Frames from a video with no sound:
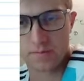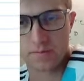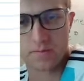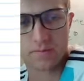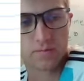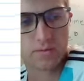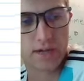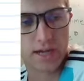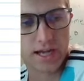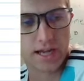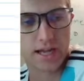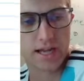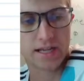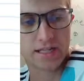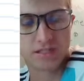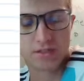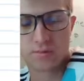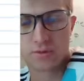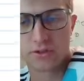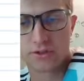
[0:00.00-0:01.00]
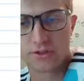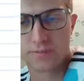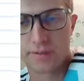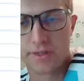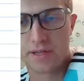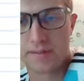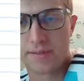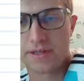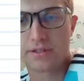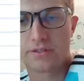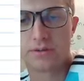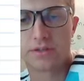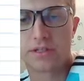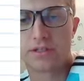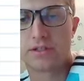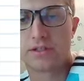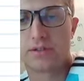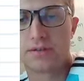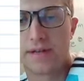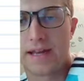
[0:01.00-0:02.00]
We got s multiplied by
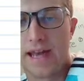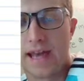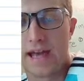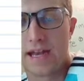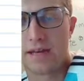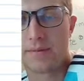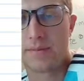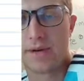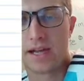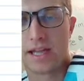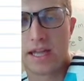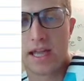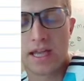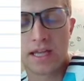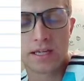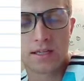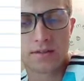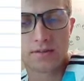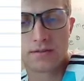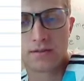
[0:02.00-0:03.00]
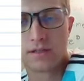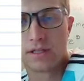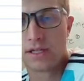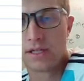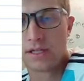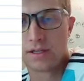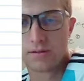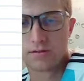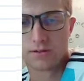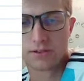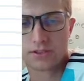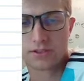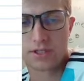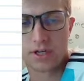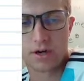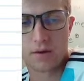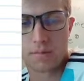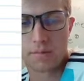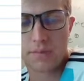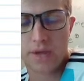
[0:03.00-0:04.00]
22 and added by 8. We'll
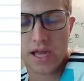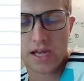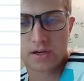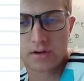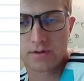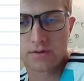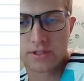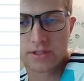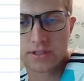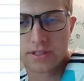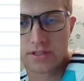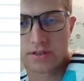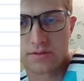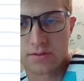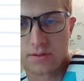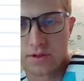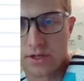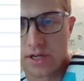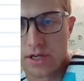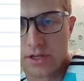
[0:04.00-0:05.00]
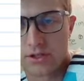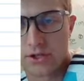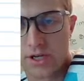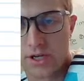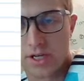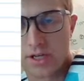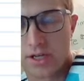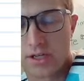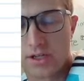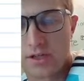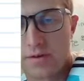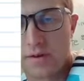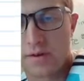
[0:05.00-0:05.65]
start backwards since we're trying to undo